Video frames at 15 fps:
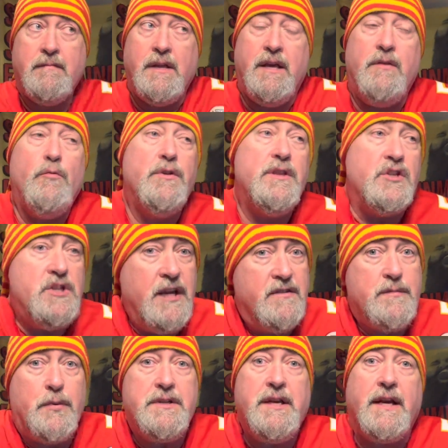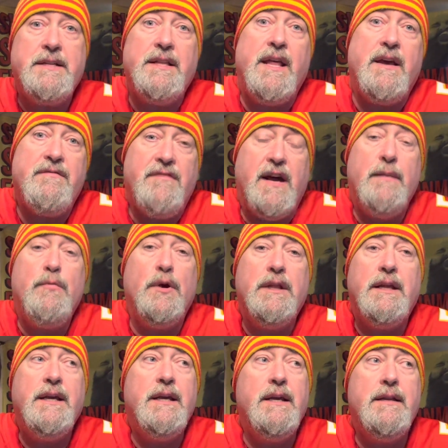And with the Chiefs protecting that 5-point
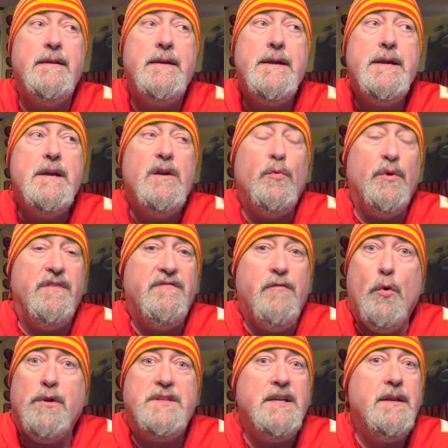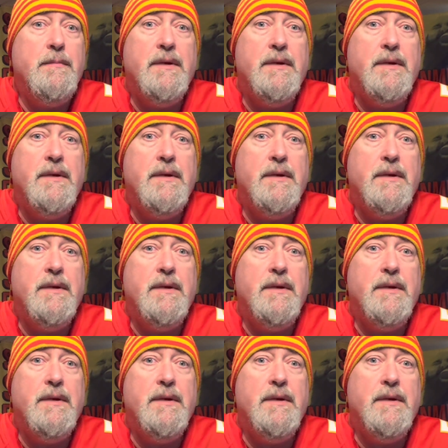lead with 14